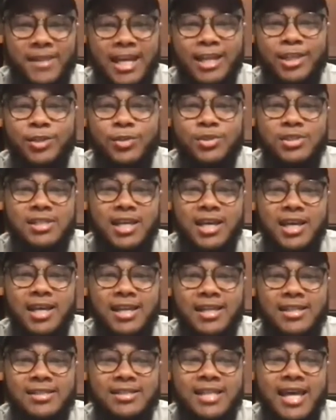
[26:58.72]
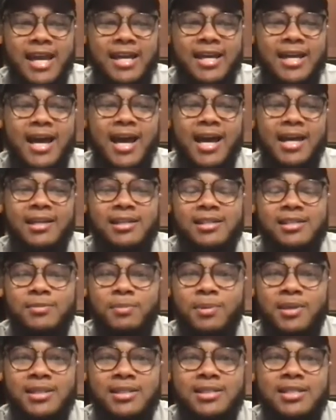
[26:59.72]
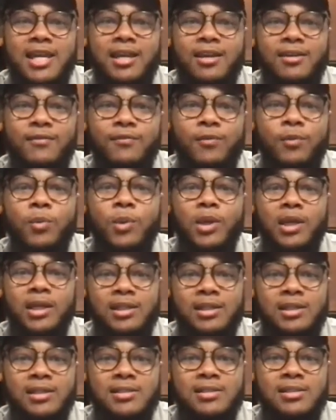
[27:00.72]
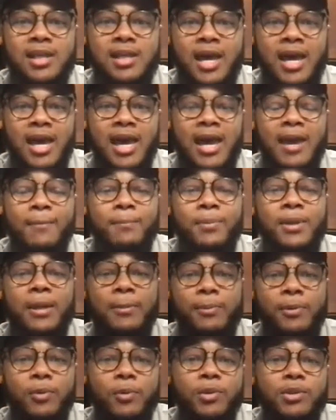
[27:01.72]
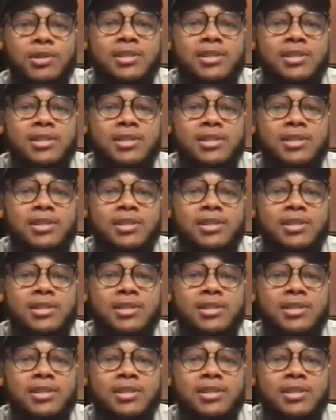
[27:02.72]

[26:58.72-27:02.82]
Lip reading: like you said, it's that kindness being taken for weakness, and people will